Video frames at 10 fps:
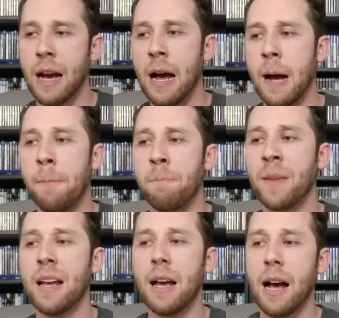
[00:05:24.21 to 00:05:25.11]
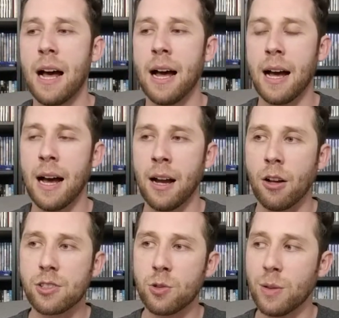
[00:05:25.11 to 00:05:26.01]
I
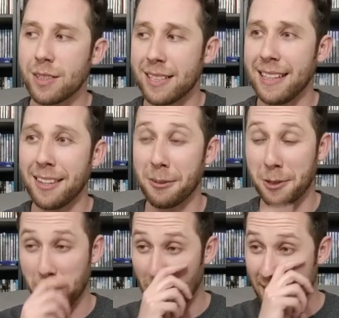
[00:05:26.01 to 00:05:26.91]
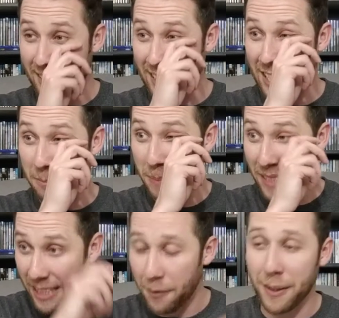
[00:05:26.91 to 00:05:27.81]
also will say that there was one scene
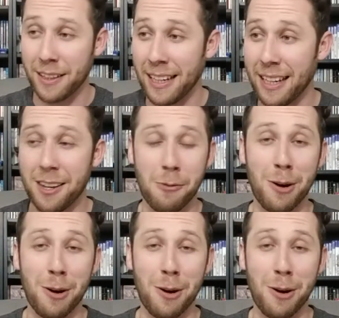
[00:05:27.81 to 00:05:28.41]
specifically